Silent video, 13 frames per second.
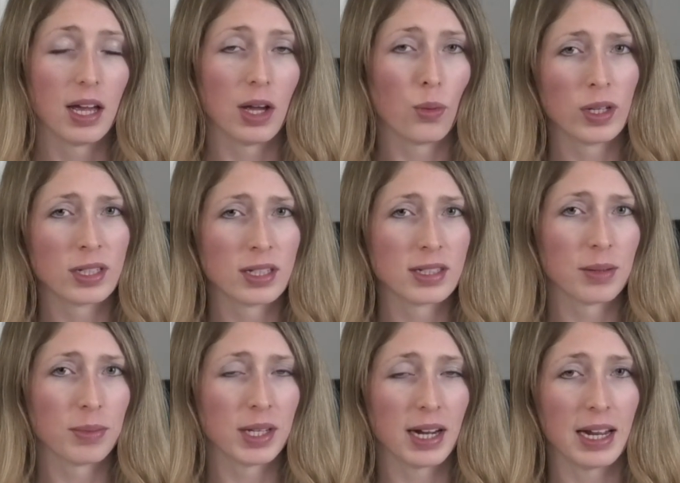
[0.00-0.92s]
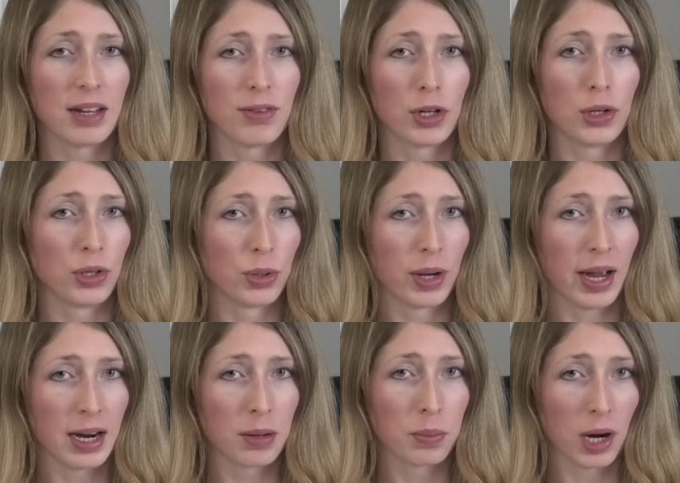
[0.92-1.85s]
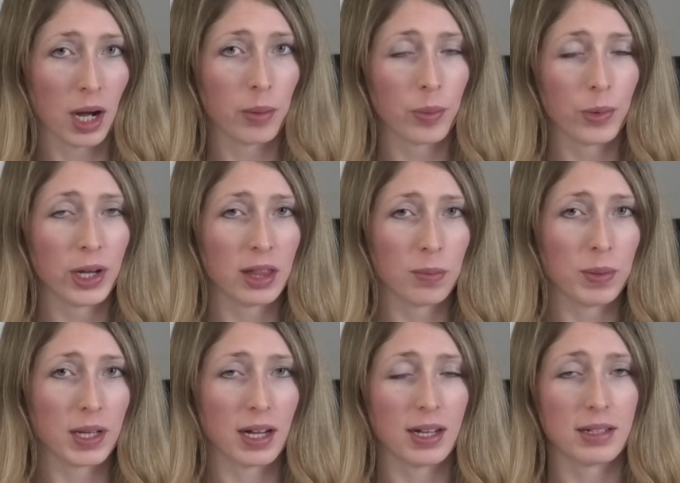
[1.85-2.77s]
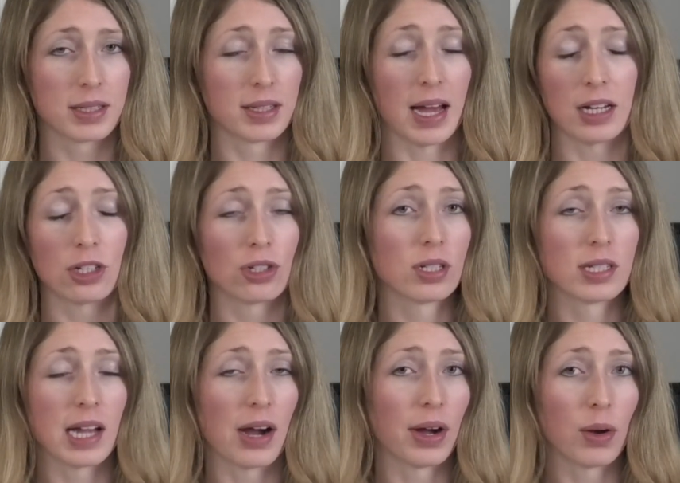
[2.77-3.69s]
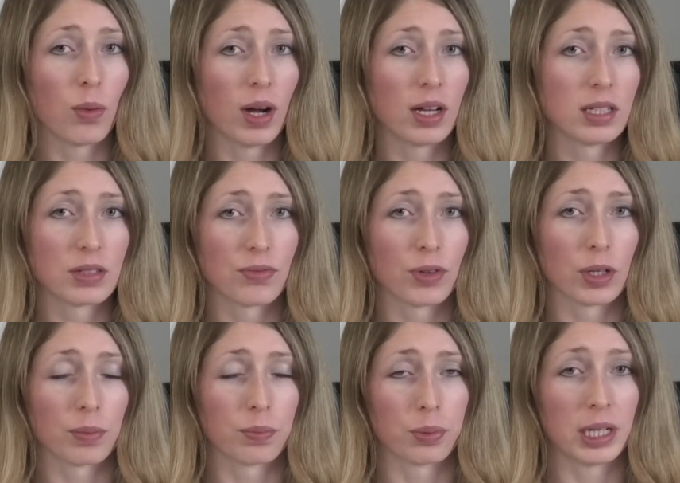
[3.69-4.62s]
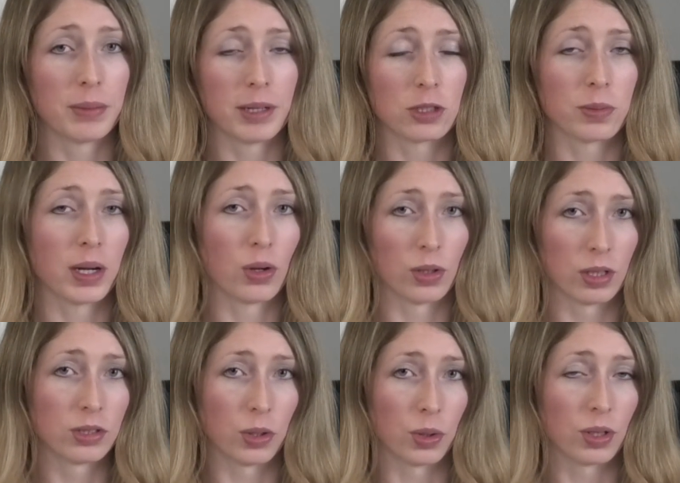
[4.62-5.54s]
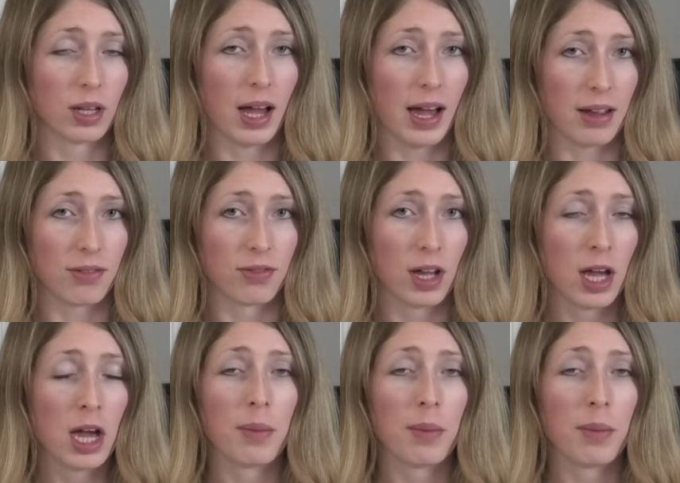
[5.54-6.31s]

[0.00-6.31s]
It wasn't something I even knew I had a problem with, because that's just how I was for pretty much my whole adult life.